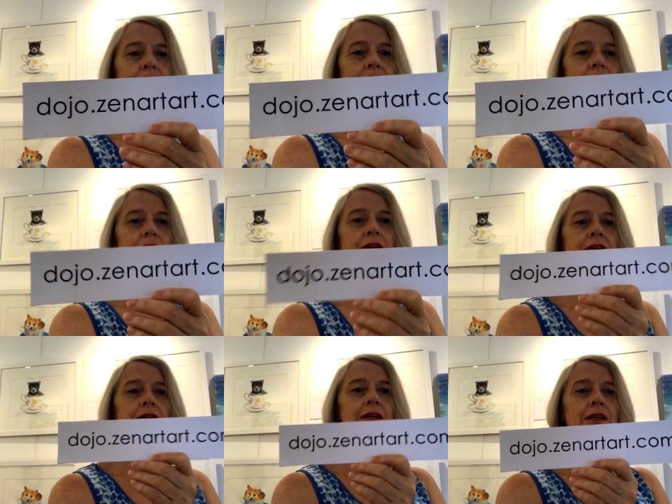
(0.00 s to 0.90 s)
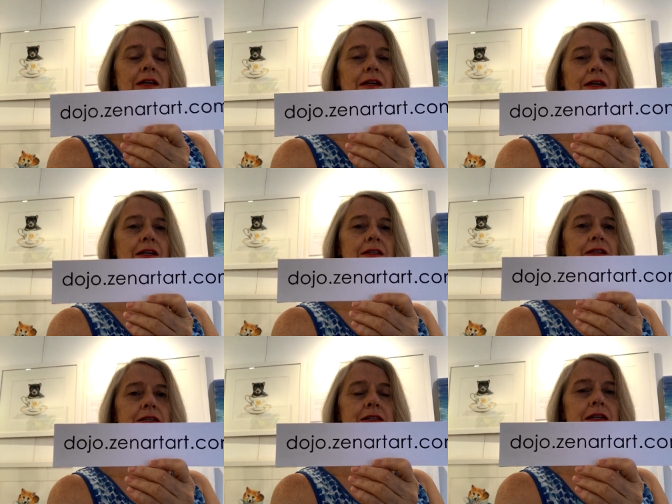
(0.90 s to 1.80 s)
at the dojo
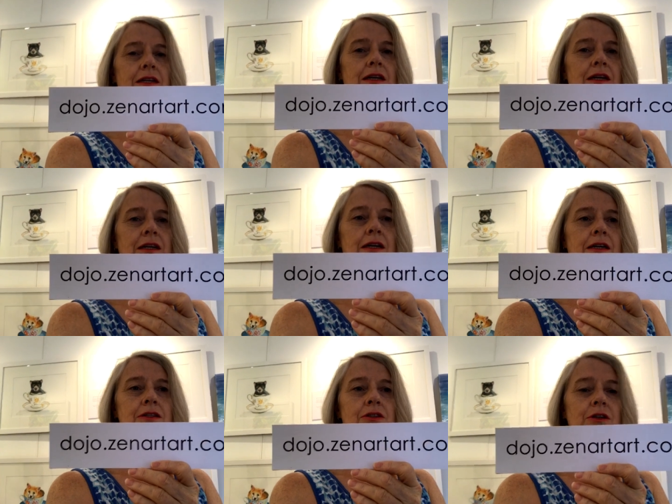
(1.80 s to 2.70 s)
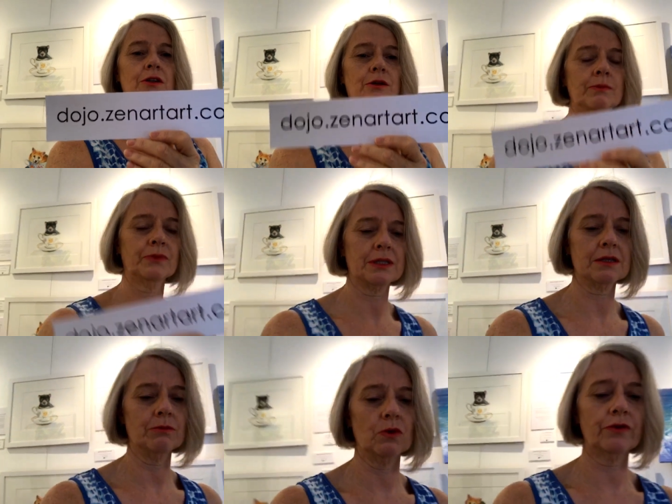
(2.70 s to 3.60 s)
at
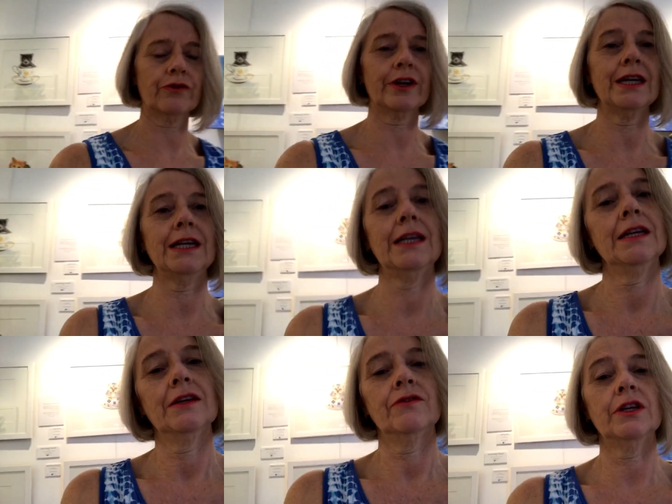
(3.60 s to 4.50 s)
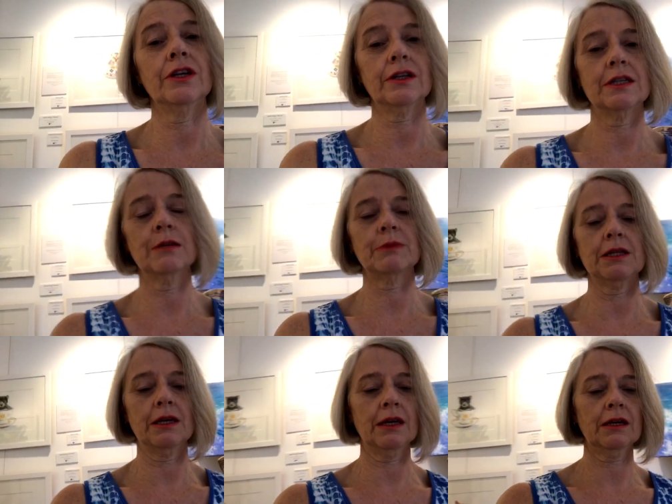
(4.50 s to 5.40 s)
zenartart.com. There's some more free video
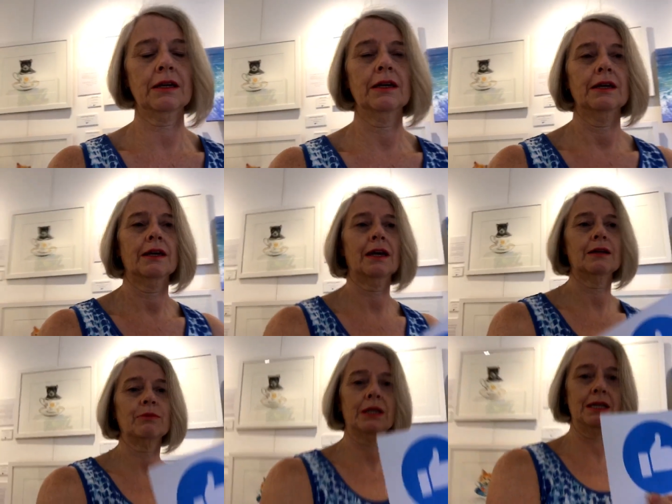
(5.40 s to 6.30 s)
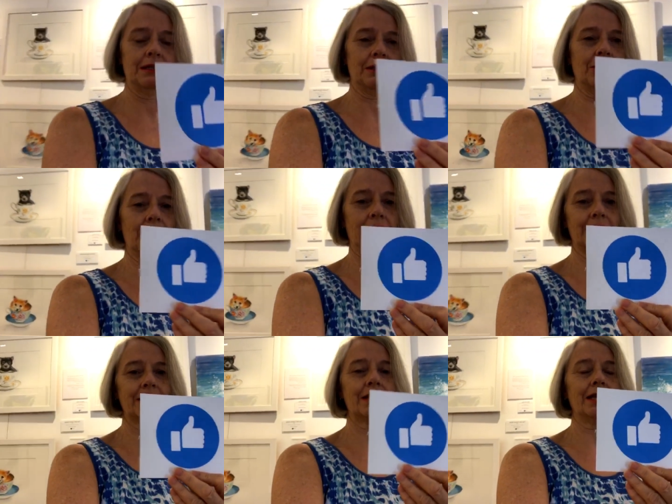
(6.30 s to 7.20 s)
tips there. And please
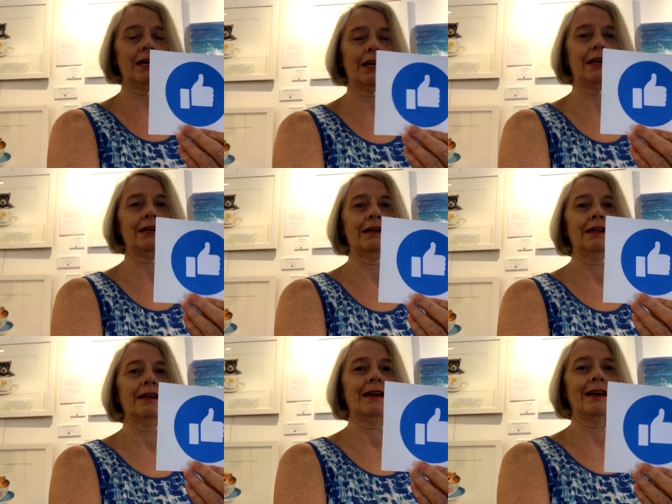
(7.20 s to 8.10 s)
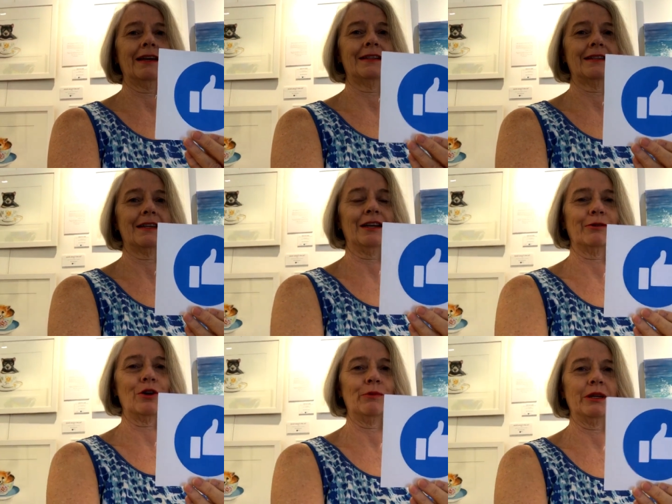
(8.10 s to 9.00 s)
like, share,
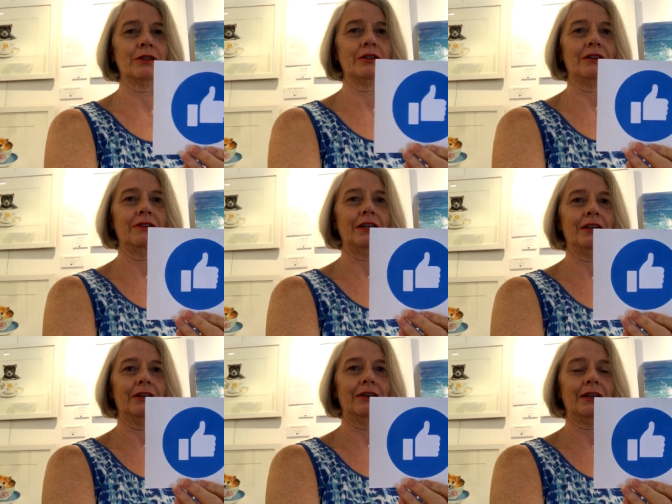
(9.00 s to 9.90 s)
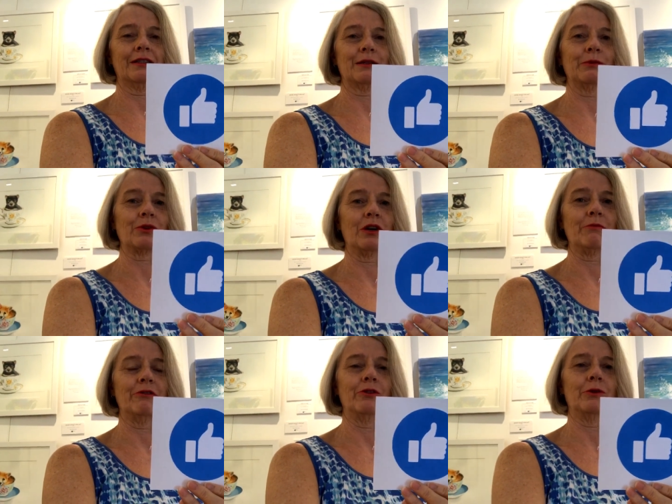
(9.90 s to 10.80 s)
and uh, comment on the video and
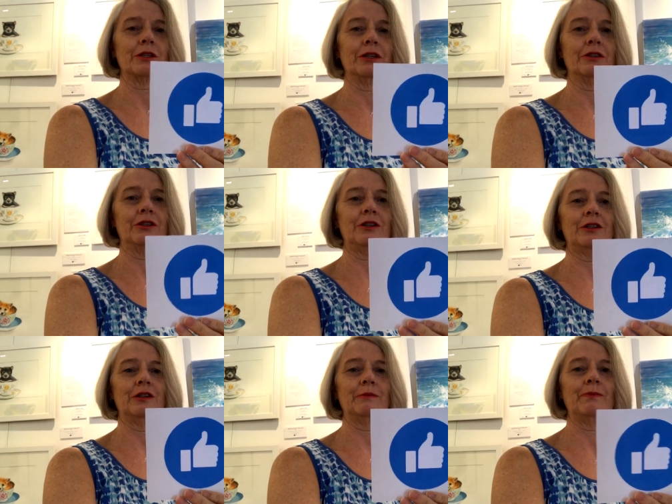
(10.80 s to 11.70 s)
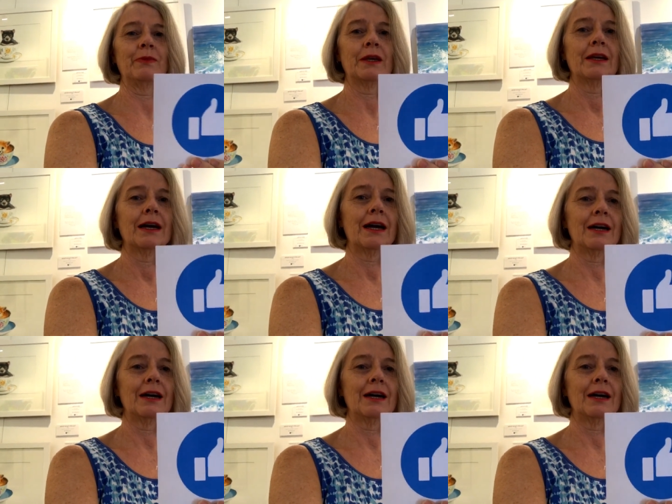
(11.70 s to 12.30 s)
subscribe if you're watching on YouTube